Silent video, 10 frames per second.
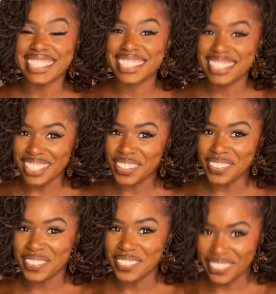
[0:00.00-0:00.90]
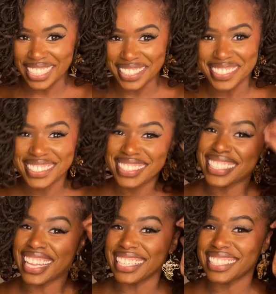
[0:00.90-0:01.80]
so well.
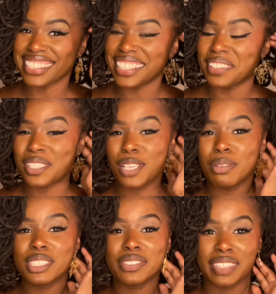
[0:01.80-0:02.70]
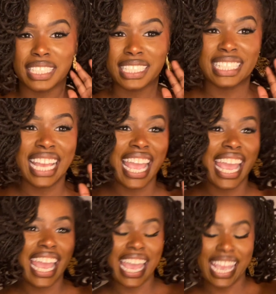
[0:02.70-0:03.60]
Like, it was so much fun,
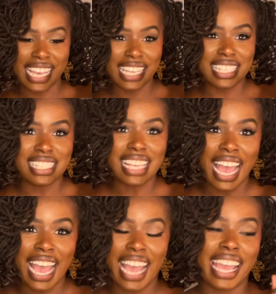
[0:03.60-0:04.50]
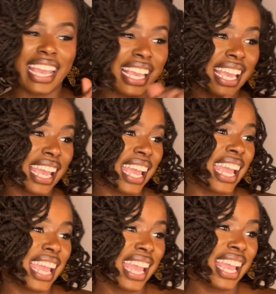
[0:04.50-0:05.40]
and I
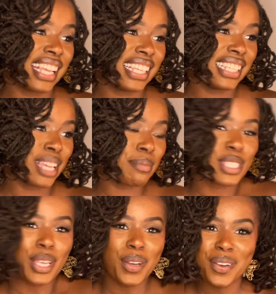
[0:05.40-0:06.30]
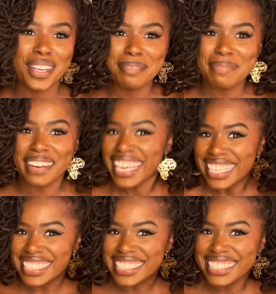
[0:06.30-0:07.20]
am so
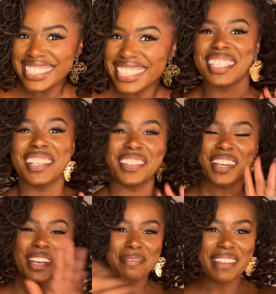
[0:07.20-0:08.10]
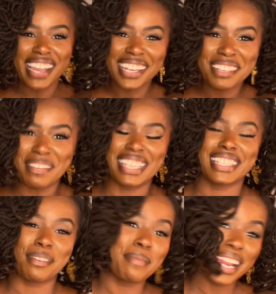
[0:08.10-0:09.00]
impressed. So proud of
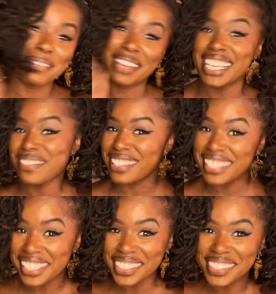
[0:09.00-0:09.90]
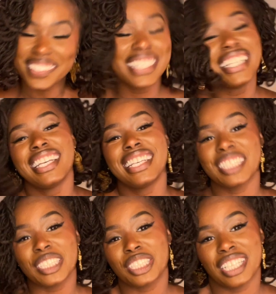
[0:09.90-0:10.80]
myself. I'm proud of my husband too. It's
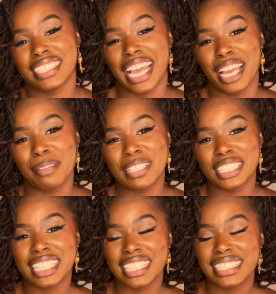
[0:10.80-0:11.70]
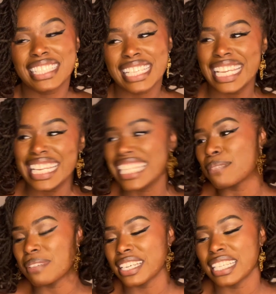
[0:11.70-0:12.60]
such a good time, such a good
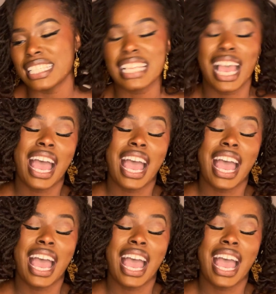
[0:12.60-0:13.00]
experience.